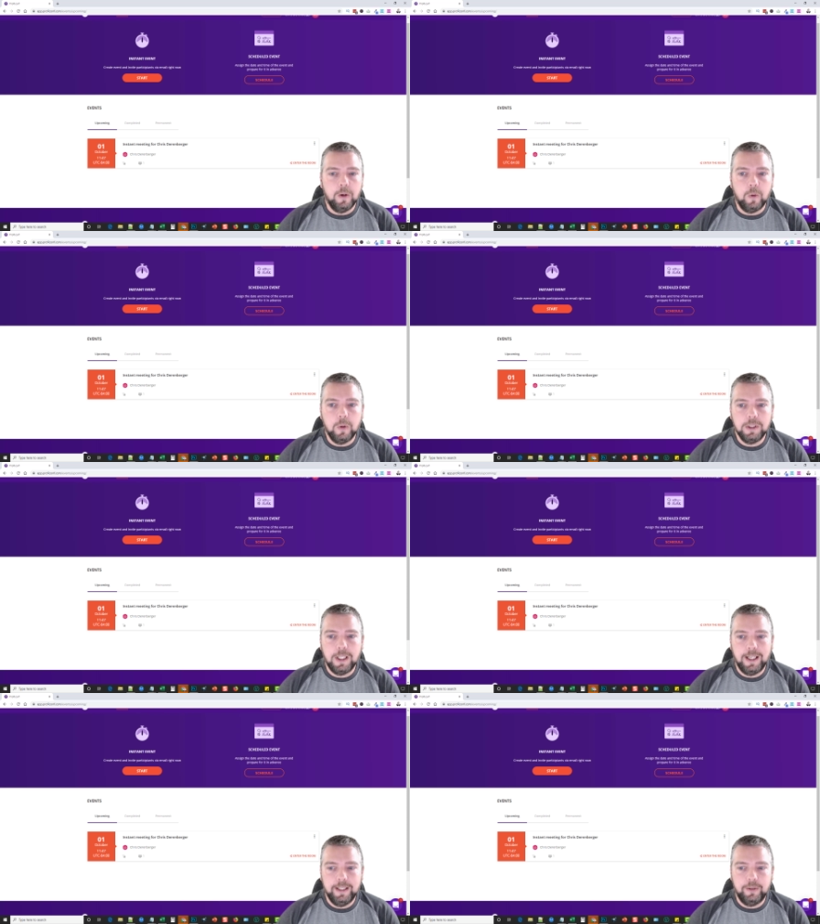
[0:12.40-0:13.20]

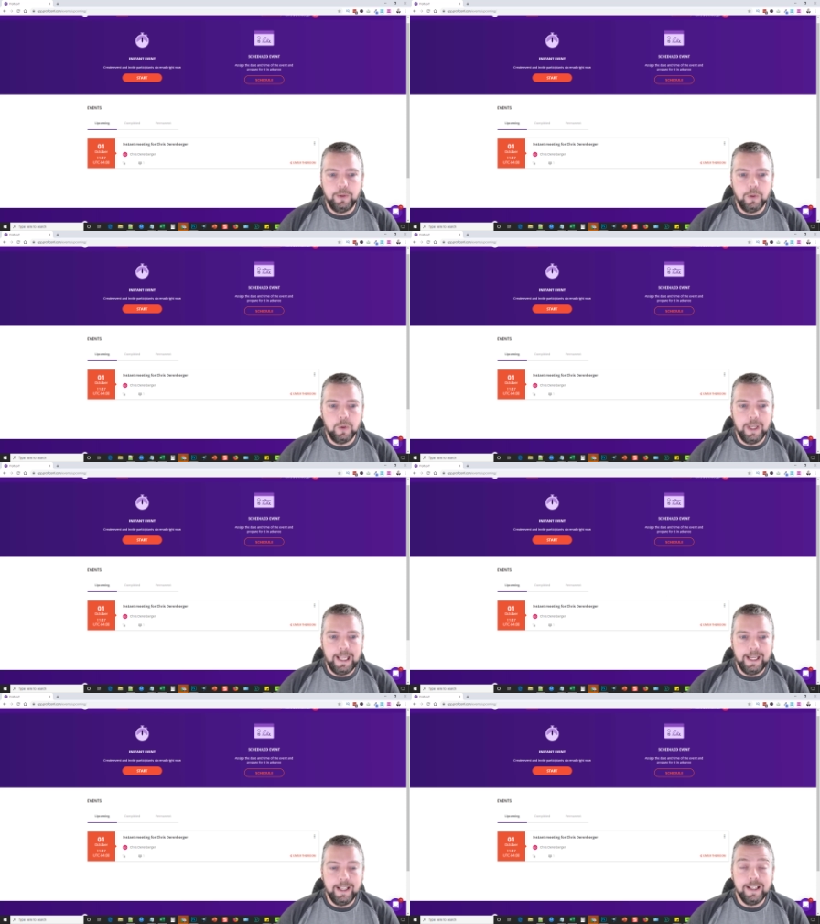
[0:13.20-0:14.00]
online tool,
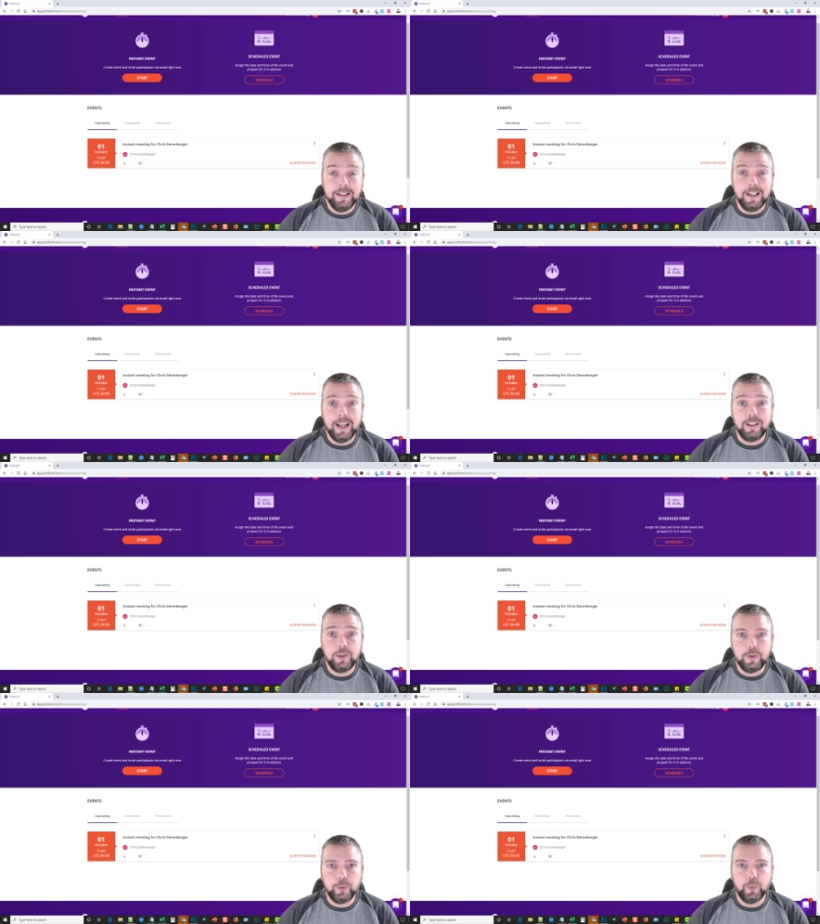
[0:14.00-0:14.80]
and it is
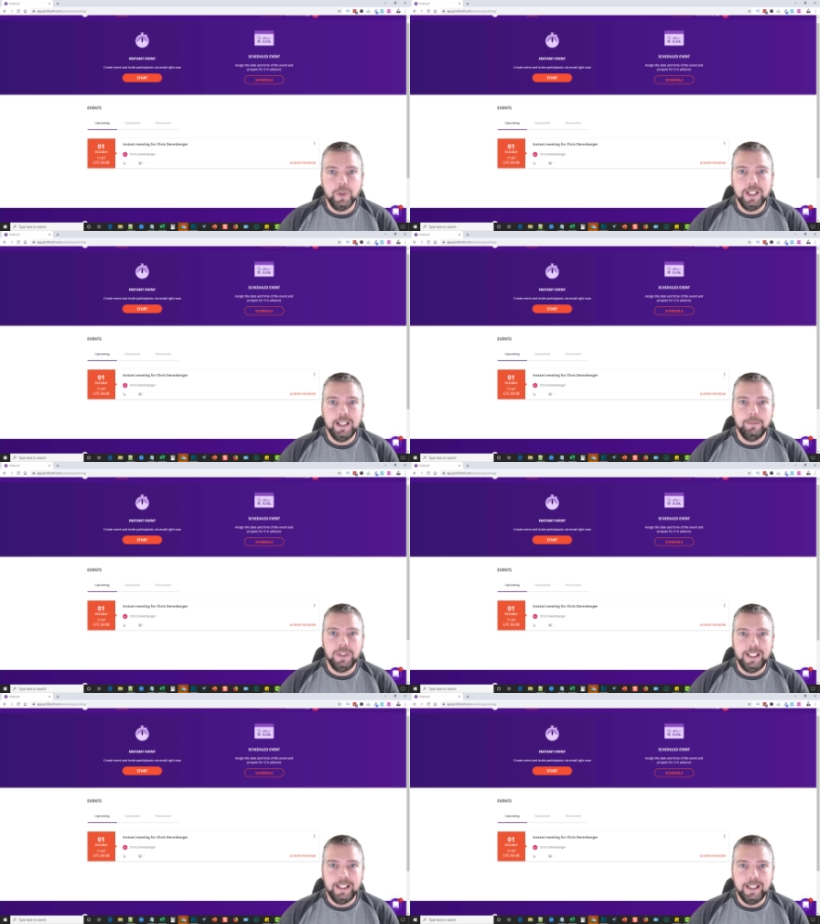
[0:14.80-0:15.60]

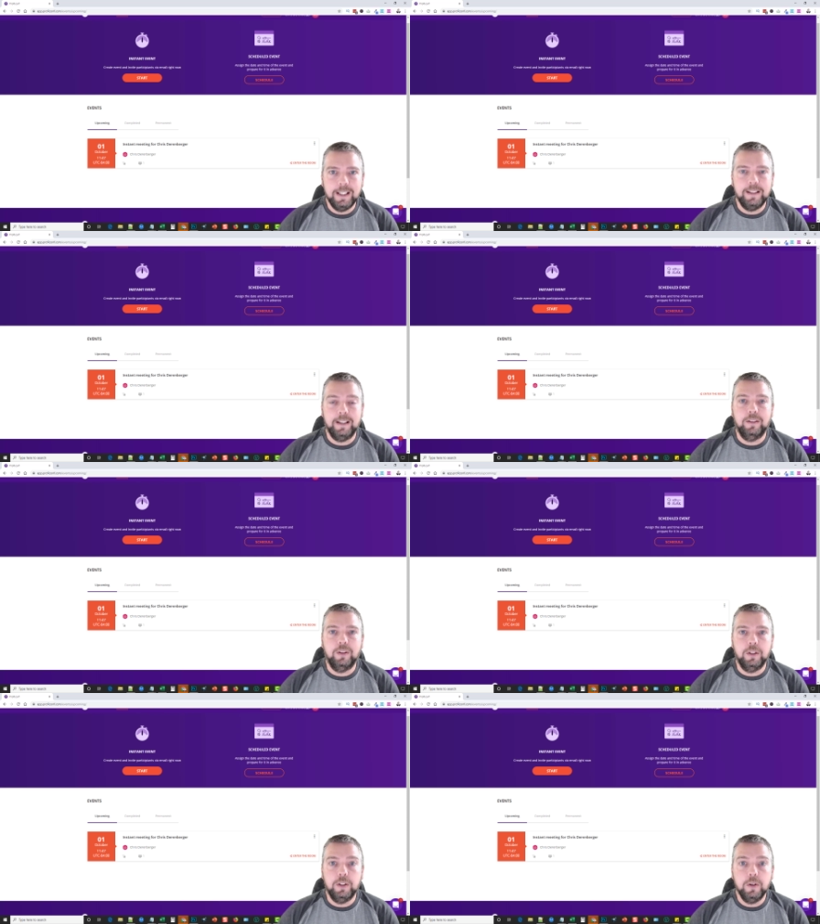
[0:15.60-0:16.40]
extremely easy
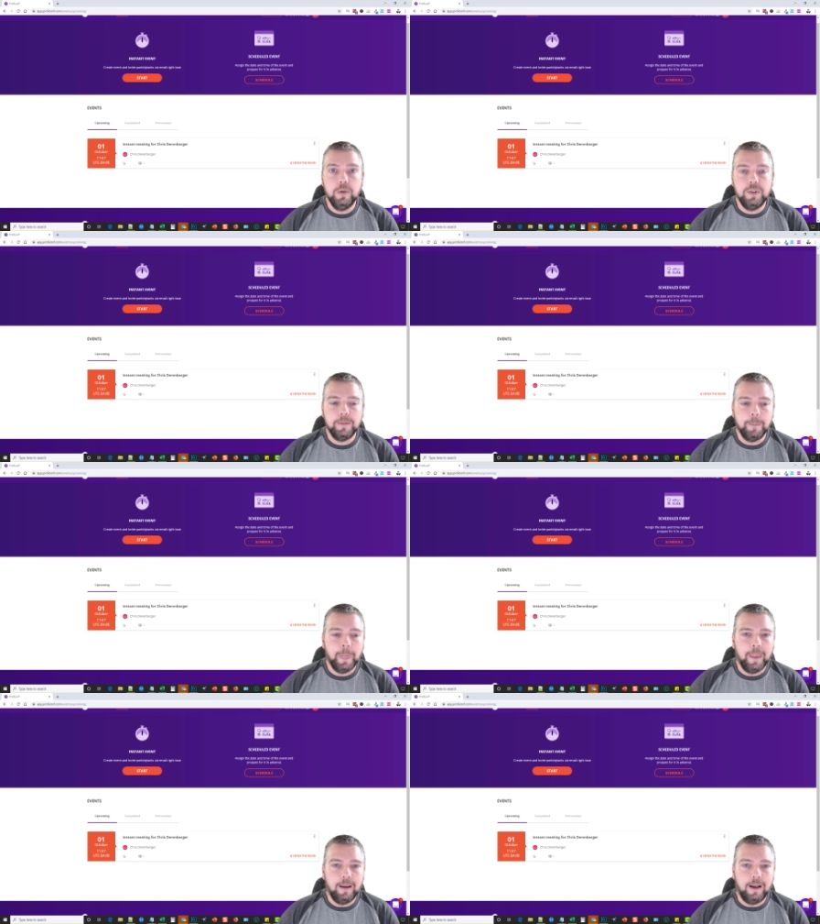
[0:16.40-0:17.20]
to use,
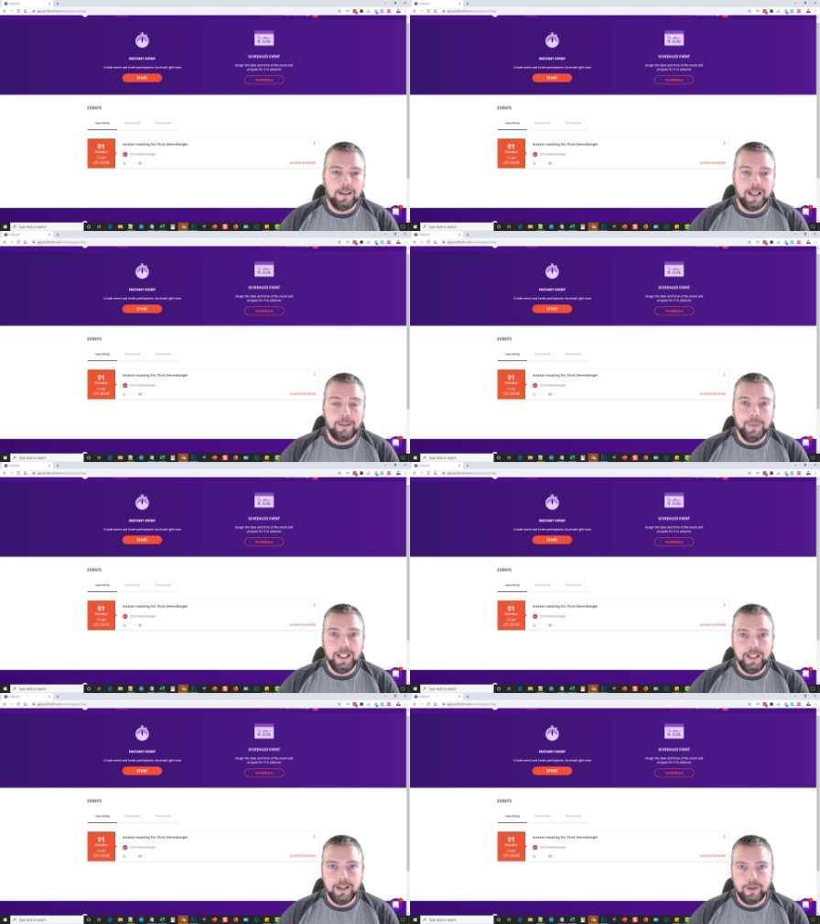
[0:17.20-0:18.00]
unlike many
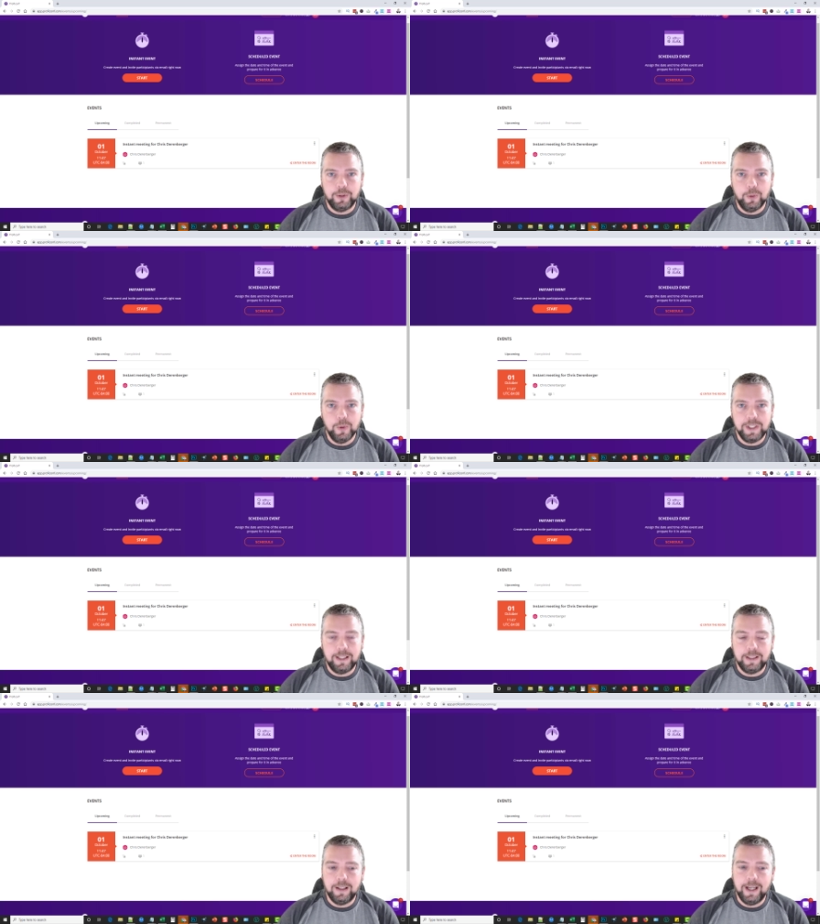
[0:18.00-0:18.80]
of the other tools
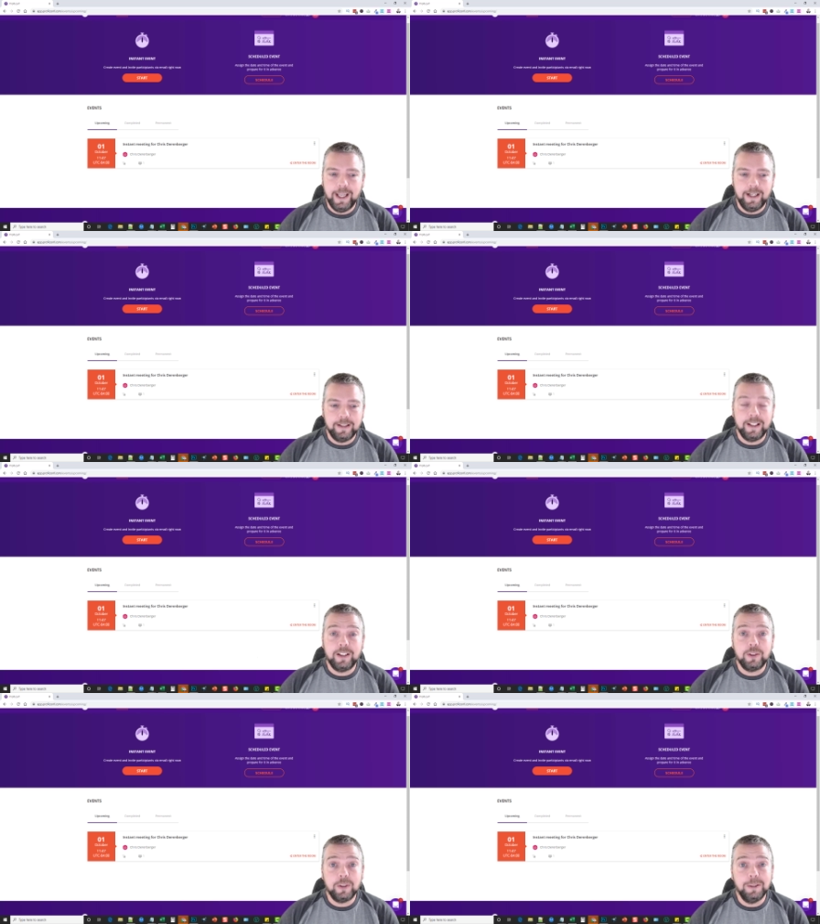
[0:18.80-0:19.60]
out there, and it's
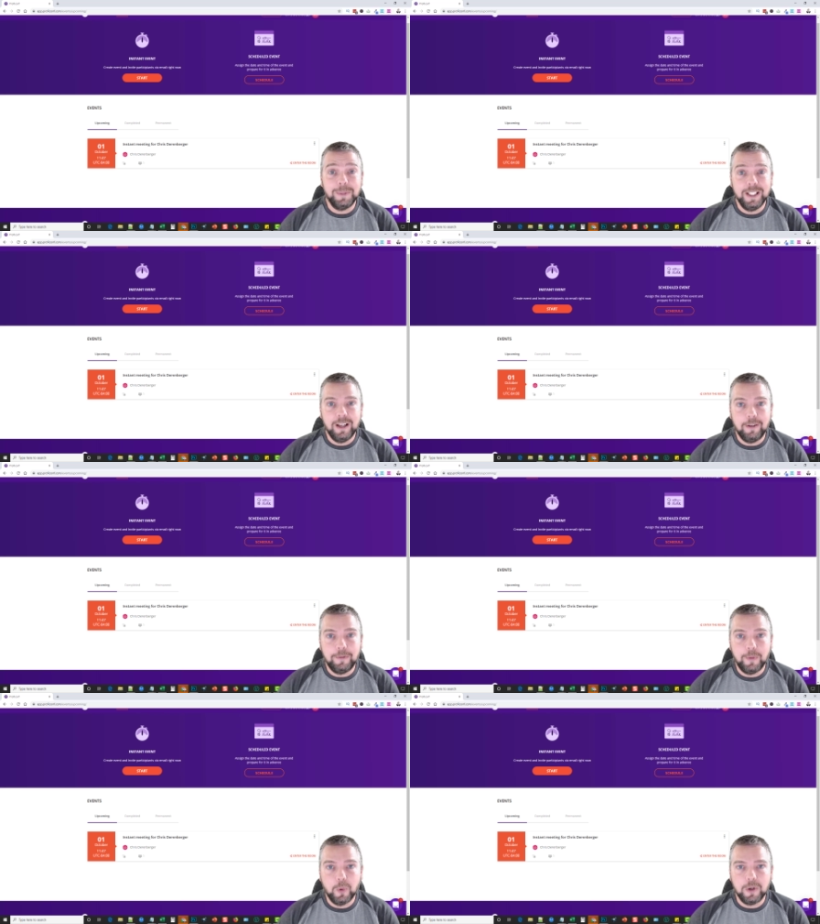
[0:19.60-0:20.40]
extremely
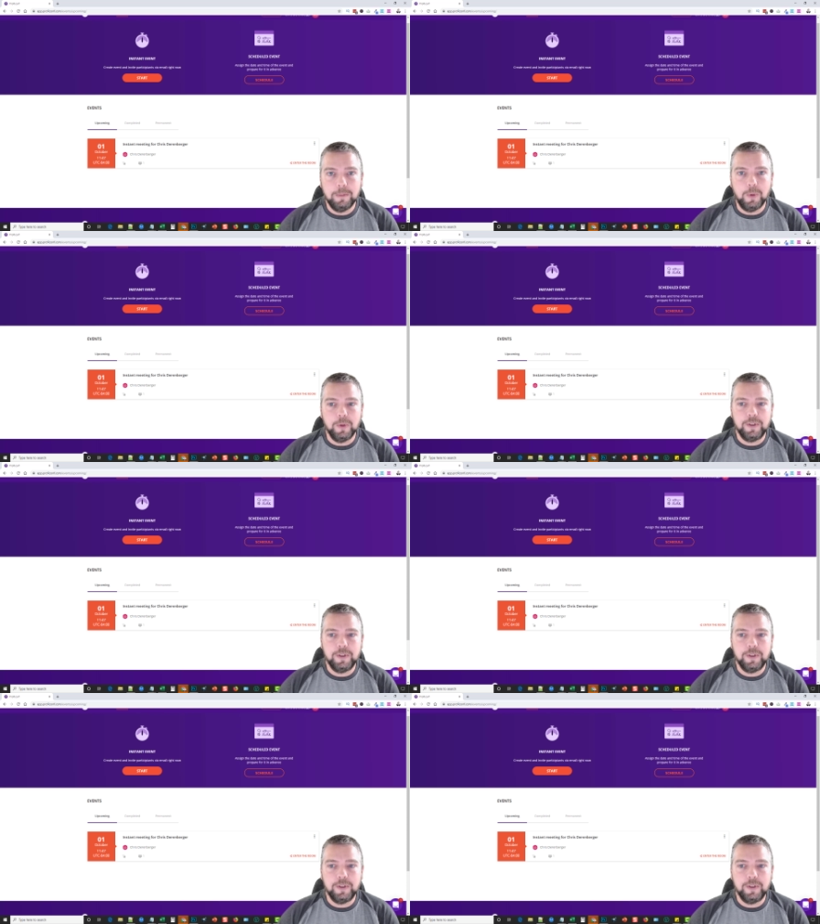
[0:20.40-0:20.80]
affordable.